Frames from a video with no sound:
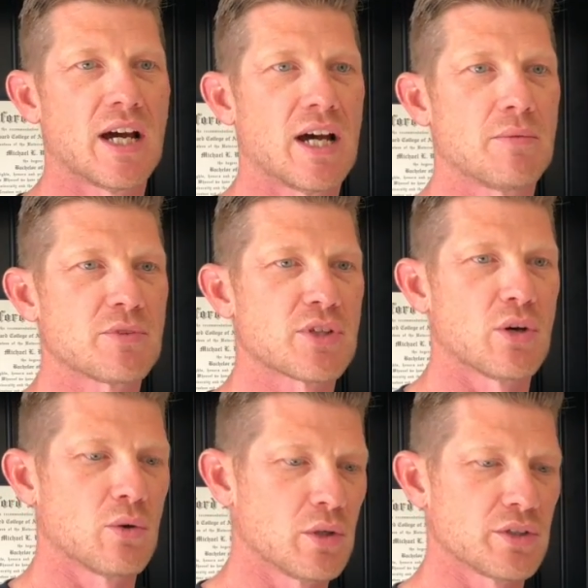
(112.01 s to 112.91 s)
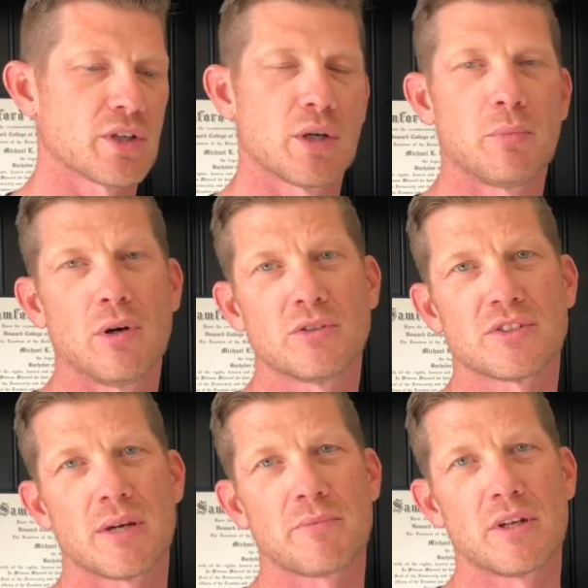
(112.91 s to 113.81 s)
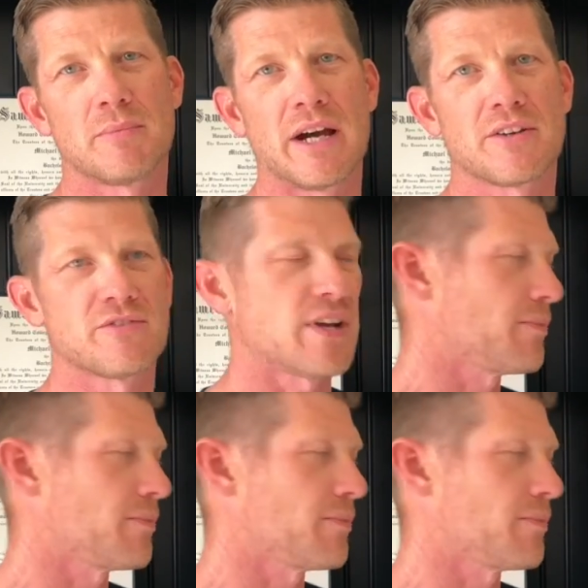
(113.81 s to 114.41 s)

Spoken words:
So you're going to post something about your family.